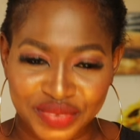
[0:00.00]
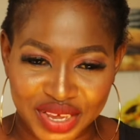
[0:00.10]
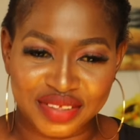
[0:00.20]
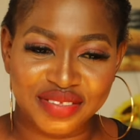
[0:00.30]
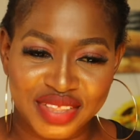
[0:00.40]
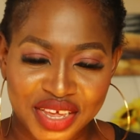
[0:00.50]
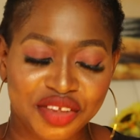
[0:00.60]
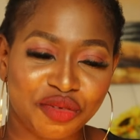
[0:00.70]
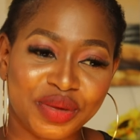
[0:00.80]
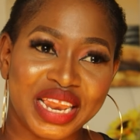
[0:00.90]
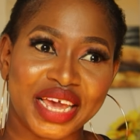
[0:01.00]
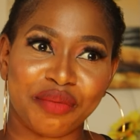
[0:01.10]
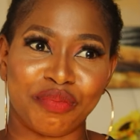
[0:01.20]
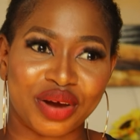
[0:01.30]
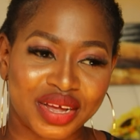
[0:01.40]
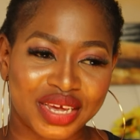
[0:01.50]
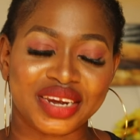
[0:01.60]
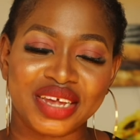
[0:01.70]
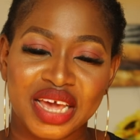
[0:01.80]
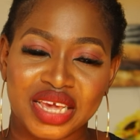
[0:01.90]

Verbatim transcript: Yes, take it to be like bragging.